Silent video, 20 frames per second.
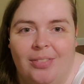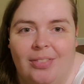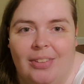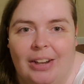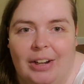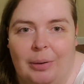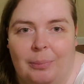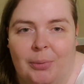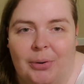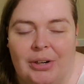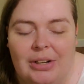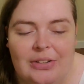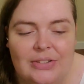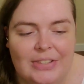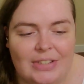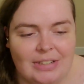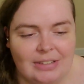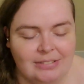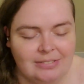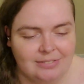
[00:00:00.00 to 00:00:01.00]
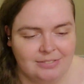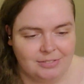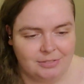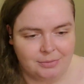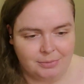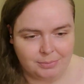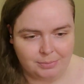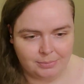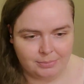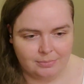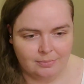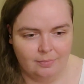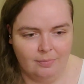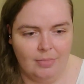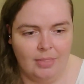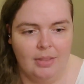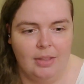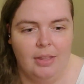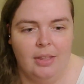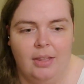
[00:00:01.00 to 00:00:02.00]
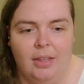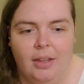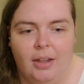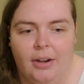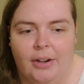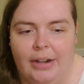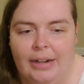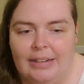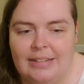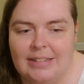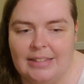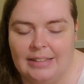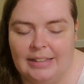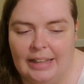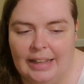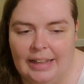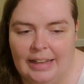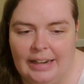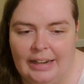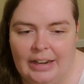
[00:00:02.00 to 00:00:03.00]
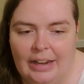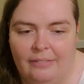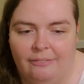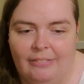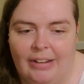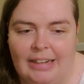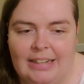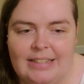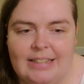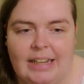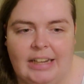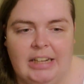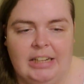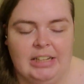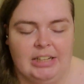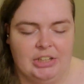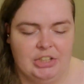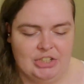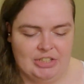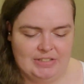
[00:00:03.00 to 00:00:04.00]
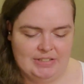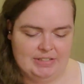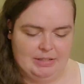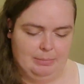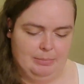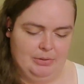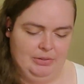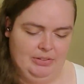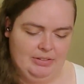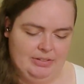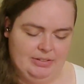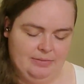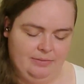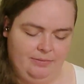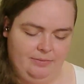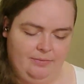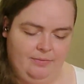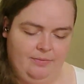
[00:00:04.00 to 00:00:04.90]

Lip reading: that I'm more used to. All right, so then my second largest cymbals.